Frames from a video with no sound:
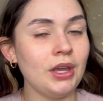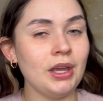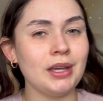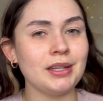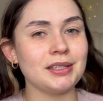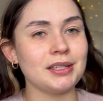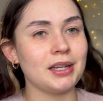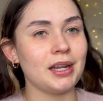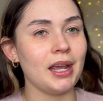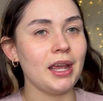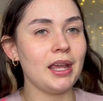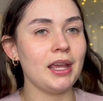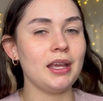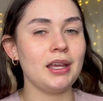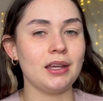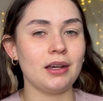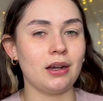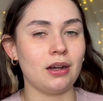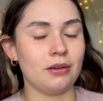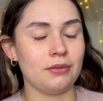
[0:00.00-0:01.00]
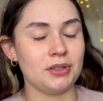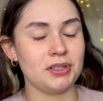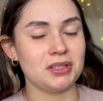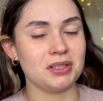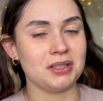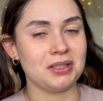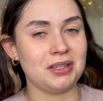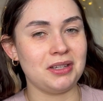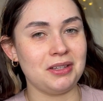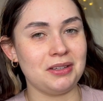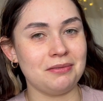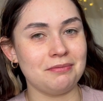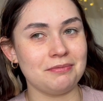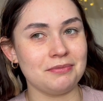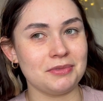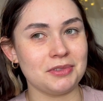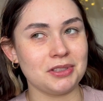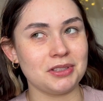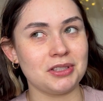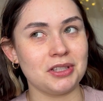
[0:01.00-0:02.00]
Today, obviously,
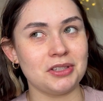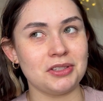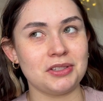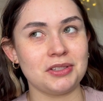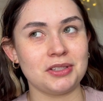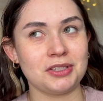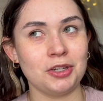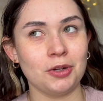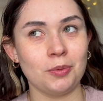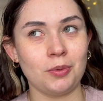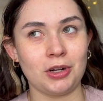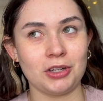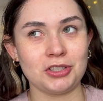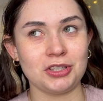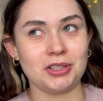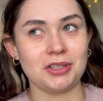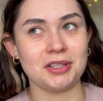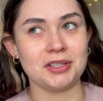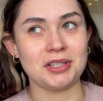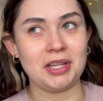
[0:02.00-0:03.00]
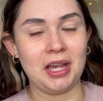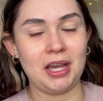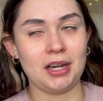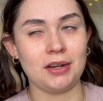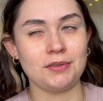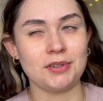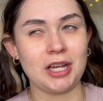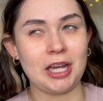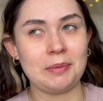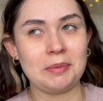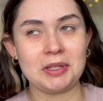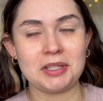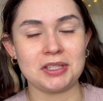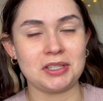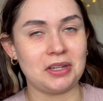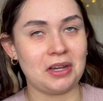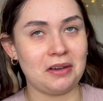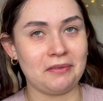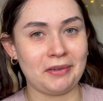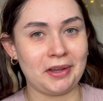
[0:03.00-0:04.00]
since you're watching this ahead of time, it's
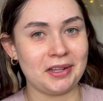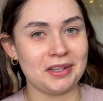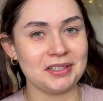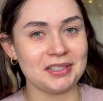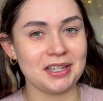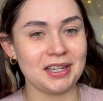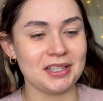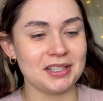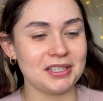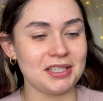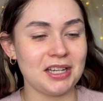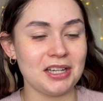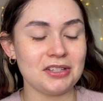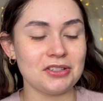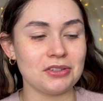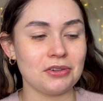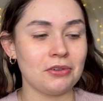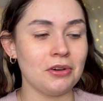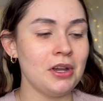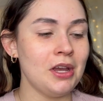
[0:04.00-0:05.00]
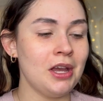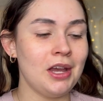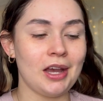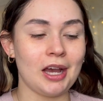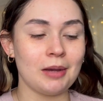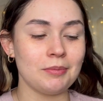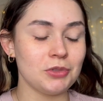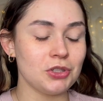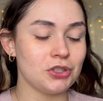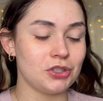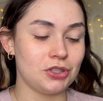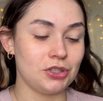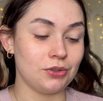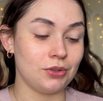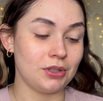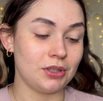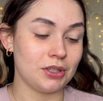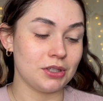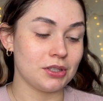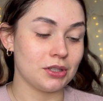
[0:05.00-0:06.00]
not Valentine's Day, so I'm just
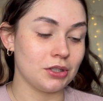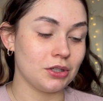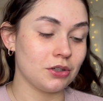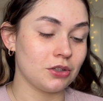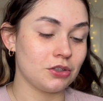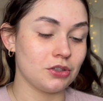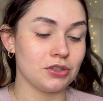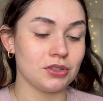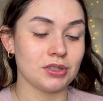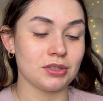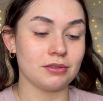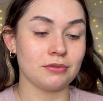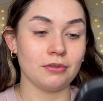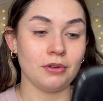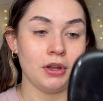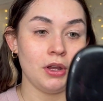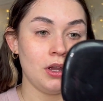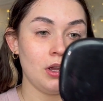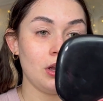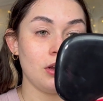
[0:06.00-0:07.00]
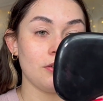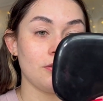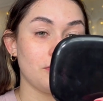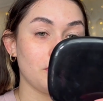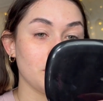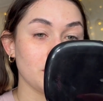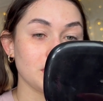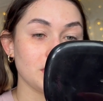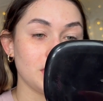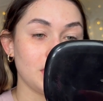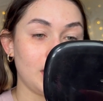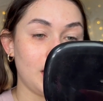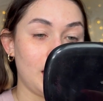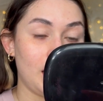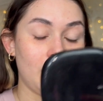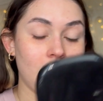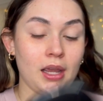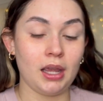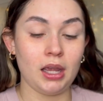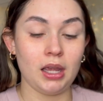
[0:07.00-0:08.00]
doing this look just for
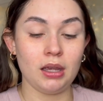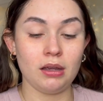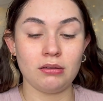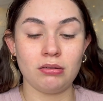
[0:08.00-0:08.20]
today.